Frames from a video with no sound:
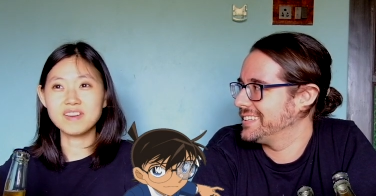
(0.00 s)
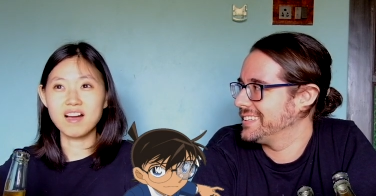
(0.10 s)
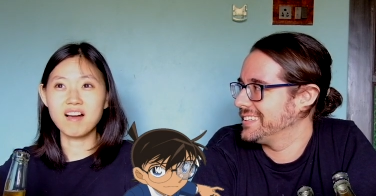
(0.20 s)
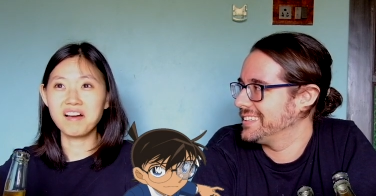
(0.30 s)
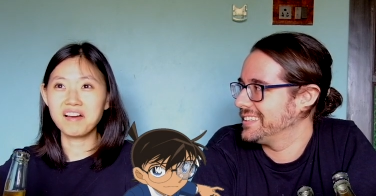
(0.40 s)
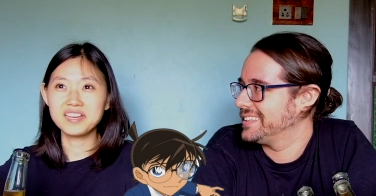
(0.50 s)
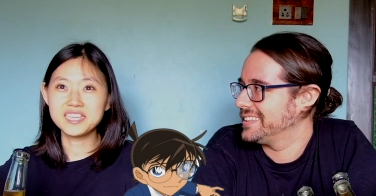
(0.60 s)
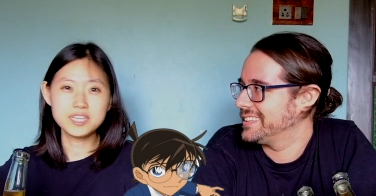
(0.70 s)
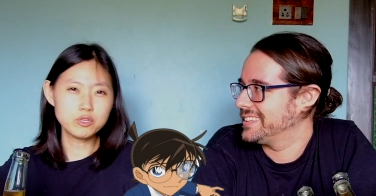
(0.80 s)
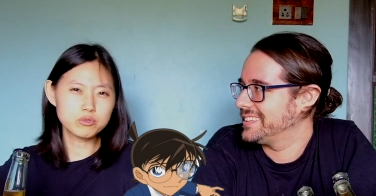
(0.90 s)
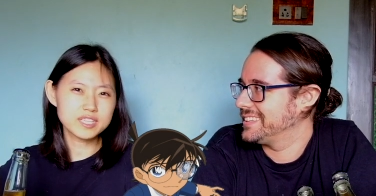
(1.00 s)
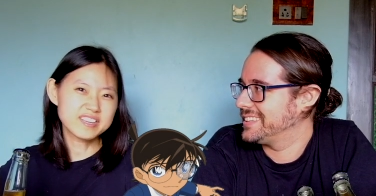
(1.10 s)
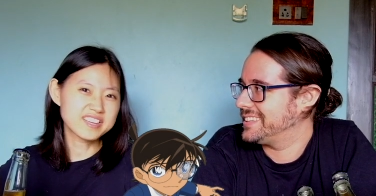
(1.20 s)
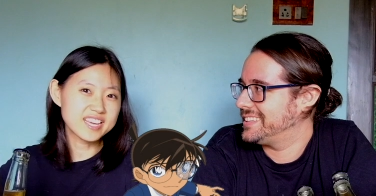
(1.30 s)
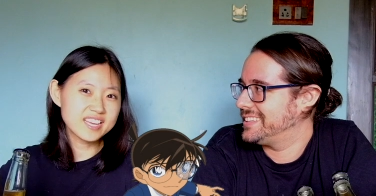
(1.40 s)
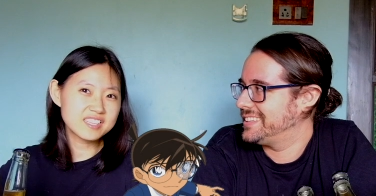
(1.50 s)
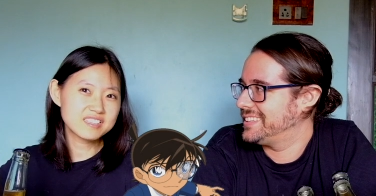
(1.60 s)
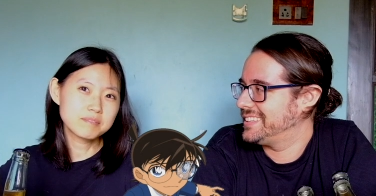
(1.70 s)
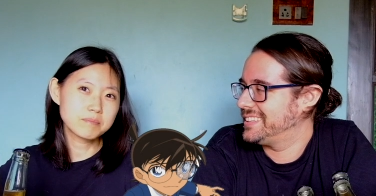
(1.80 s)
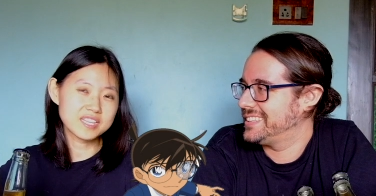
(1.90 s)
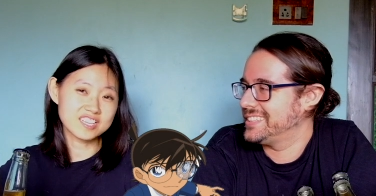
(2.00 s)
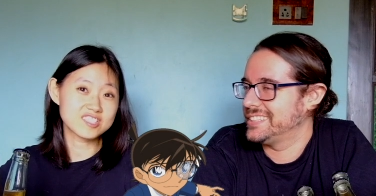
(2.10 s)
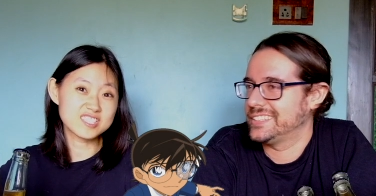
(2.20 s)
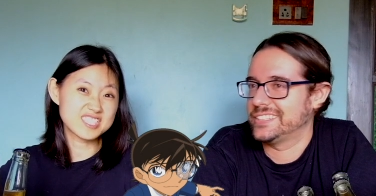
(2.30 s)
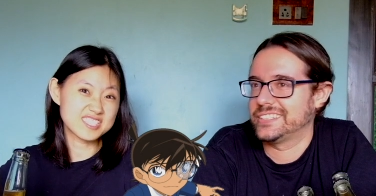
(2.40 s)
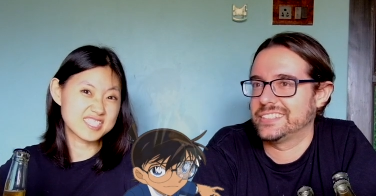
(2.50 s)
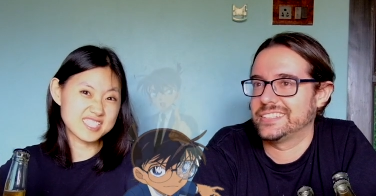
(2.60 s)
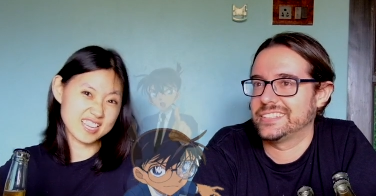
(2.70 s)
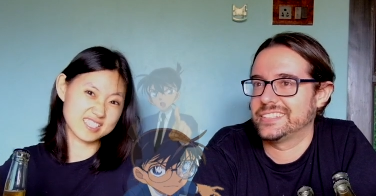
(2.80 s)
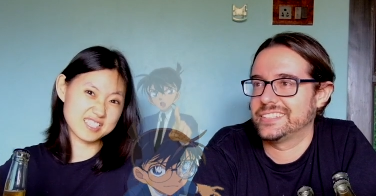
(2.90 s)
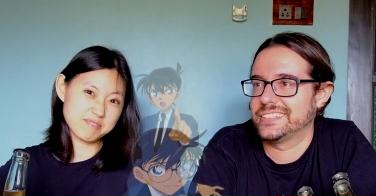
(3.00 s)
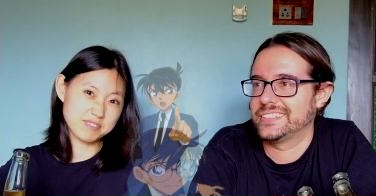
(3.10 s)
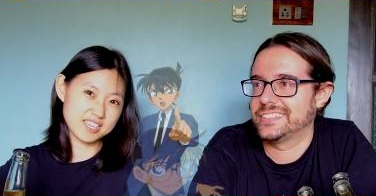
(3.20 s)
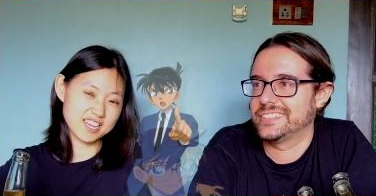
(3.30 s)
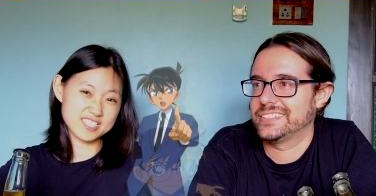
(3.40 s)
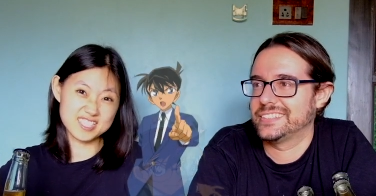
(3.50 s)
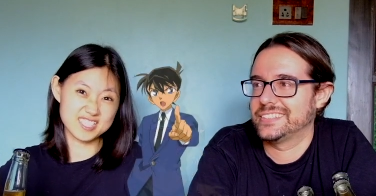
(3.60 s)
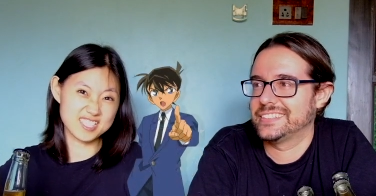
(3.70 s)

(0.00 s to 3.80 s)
Speaker 1: uh, he looks like a kid, but actually he's detective. He has